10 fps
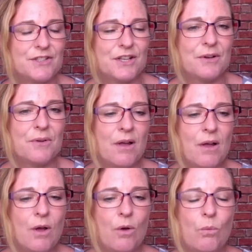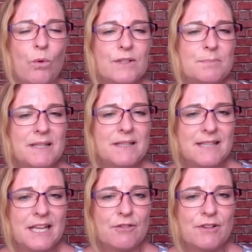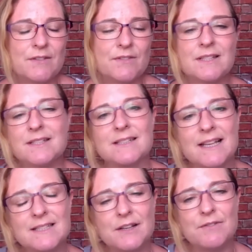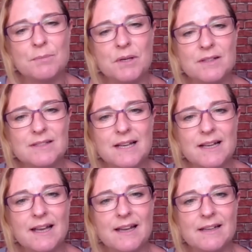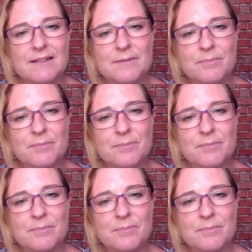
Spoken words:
So what's been the secret of the success over the past decade?